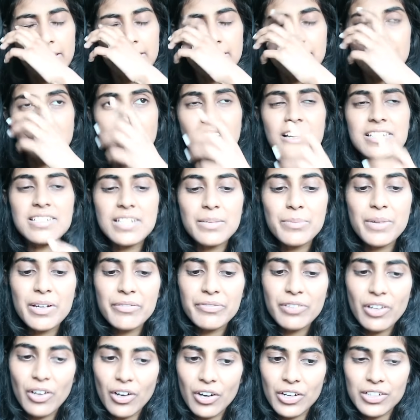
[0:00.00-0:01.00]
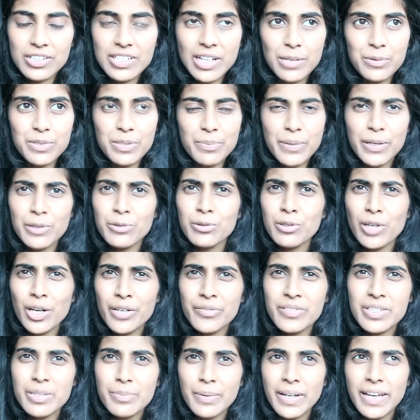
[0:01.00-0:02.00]
So last time I vlogged, I was a bit all
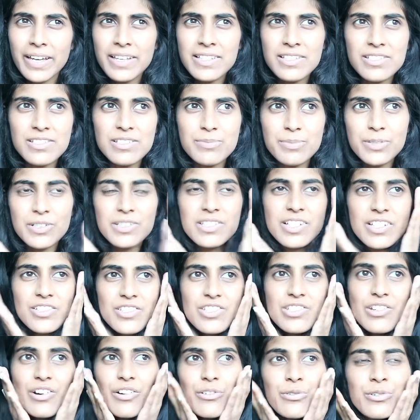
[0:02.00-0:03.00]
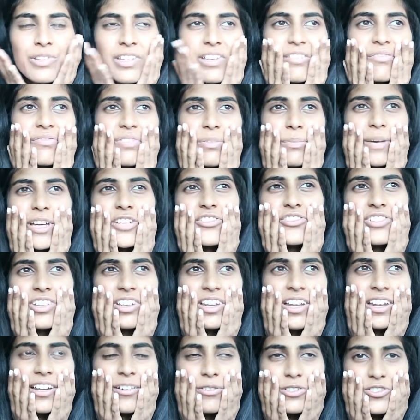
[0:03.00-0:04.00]
over the place just because I just got all the information
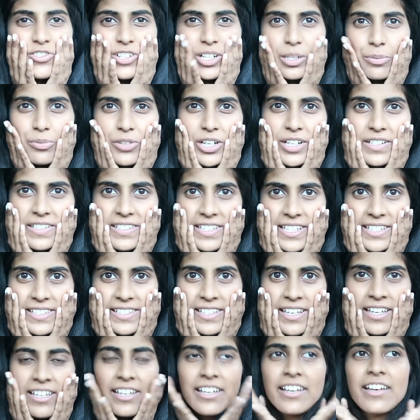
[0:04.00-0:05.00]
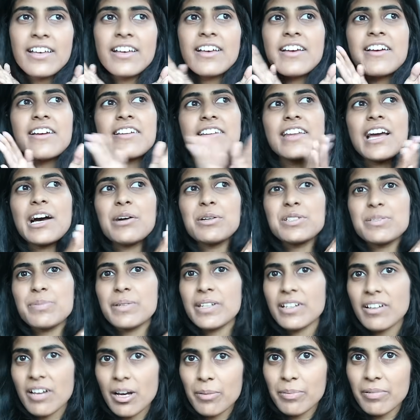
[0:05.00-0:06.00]
and I was trying to process it. Now it's been
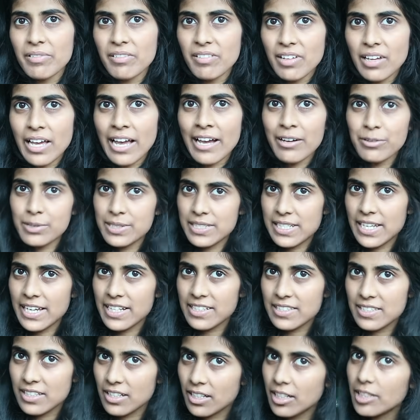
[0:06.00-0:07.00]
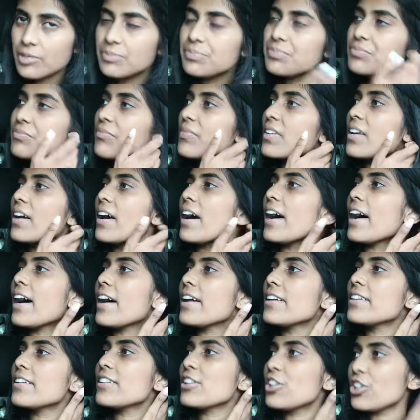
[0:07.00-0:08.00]
a couple of hours later,
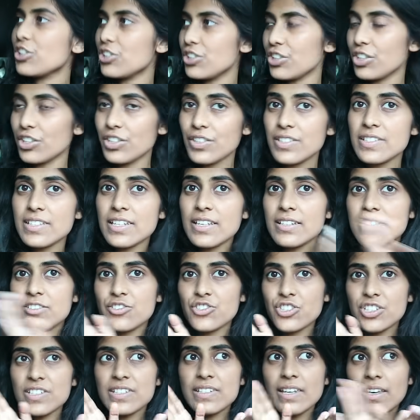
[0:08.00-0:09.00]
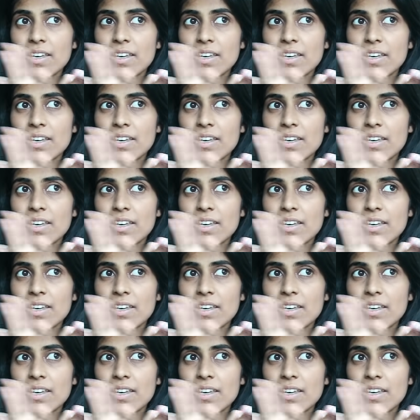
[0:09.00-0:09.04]
and good news, it's just